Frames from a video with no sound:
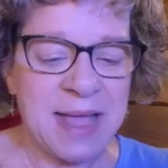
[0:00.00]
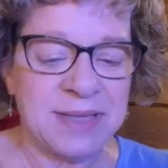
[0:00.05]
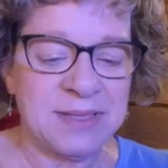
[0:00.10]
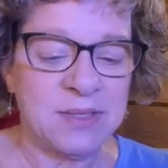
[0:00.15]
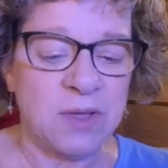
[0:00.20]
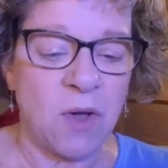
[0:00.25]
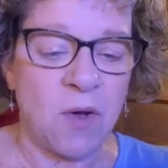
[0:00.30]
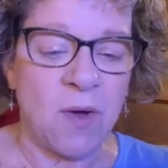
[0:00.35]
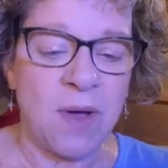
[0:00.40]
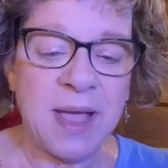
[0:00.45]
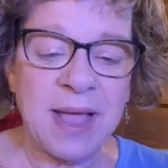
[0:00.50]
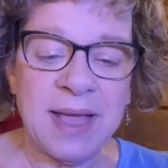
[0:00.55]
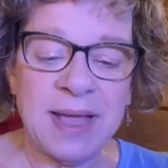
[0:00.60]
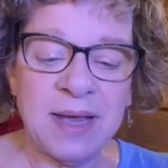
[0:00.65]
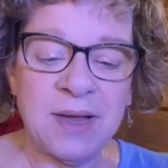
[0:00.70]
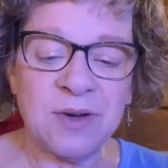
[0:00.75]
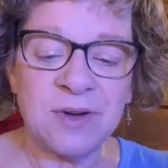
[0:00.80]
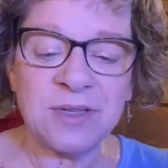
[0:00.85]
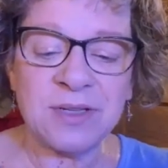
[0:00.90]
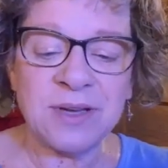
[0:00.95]
So,
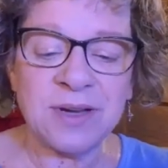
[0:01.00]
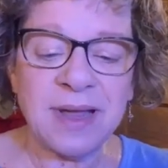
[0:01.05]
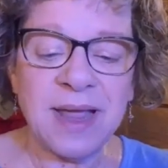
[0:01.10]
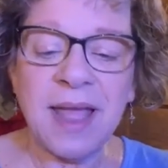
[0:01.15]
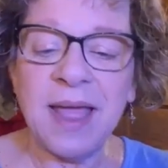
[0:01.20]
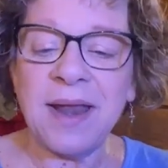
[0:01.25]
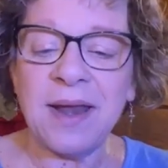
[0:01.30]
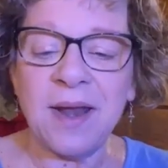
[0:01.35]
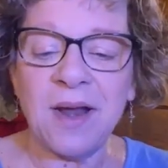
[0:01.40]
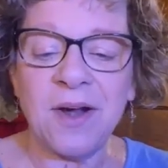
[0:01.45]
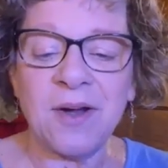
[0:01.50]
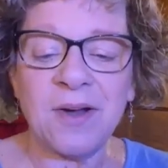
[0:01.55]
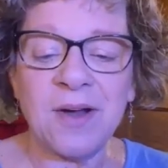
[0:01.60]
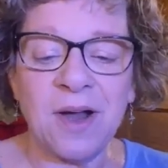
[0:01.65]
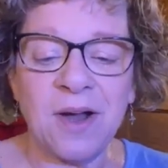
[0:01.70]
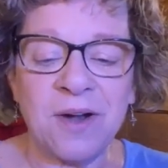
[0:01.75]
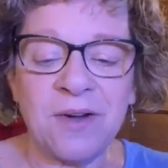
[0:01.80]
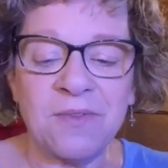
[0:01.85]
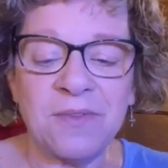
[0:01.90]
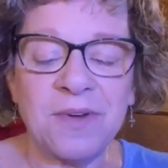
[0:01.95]
here's again our
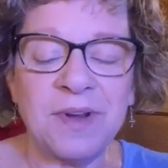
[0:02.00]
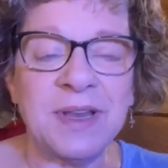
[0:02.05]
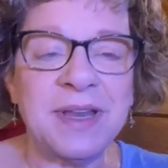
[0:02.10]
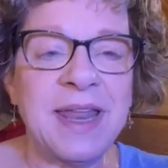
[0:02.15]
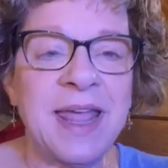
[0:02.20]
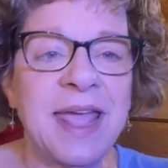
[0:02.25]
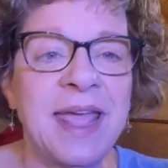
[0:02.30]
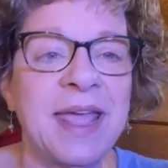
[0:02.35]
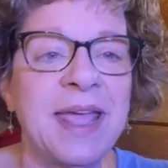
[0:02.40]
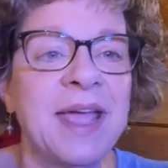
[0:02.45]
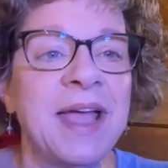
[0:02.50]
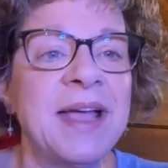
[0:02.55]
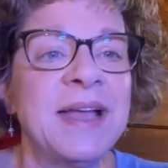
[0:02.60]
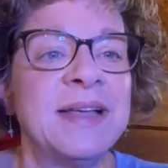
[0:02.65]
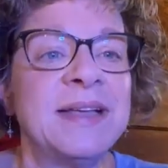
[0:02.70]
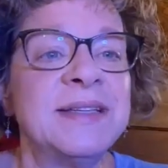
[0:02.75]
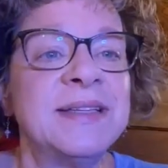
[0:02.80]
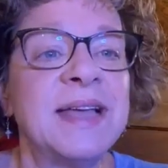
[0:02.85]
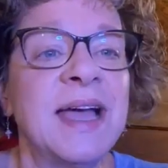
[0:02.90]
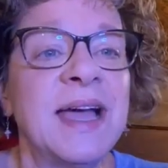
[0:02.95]
card for today.
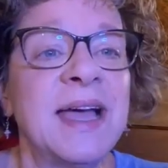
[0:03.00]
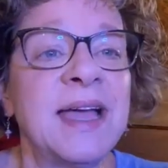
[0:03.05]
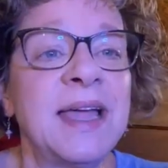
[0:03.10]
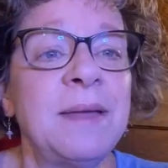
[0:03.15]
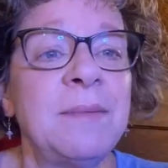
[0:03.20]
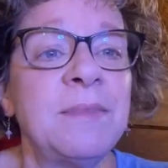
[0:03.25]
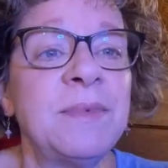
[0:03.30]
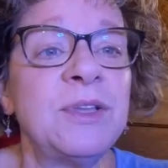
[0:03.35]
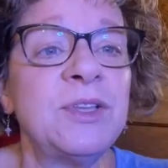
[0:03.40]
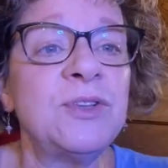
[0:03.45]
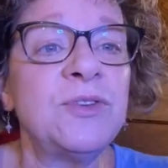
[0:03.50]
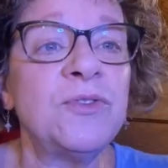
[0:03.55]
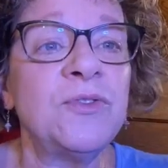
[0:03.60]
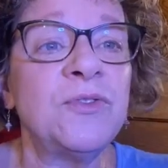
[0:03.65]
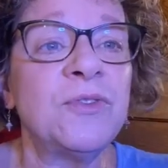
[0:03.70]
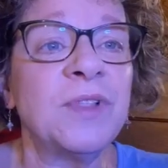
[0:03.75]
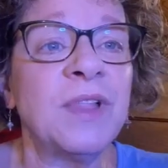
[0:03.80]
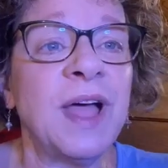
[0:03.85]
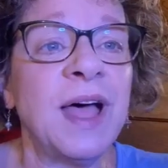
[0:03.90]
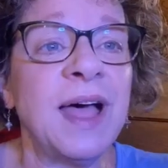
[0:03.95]
Time to
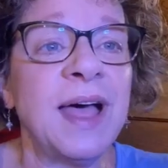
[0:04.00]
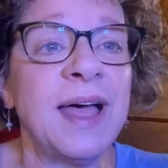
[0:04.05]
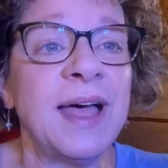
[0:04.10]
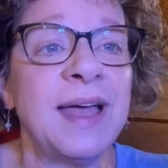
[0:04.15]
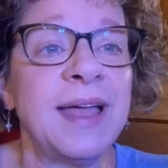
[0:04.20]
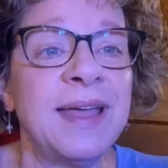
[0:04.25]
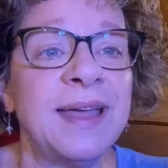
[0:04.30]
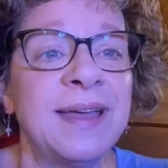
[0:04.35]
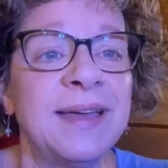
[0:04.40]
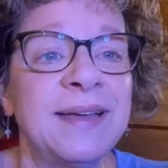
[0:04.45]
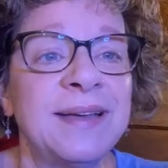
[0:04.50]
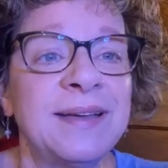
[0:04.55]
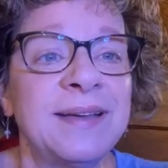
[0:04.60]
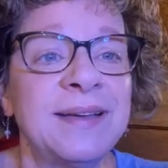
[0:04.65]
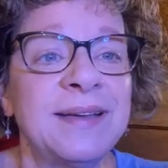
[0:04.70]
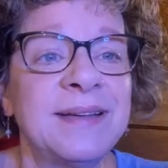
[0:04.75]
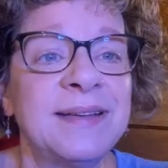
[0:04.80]
fly.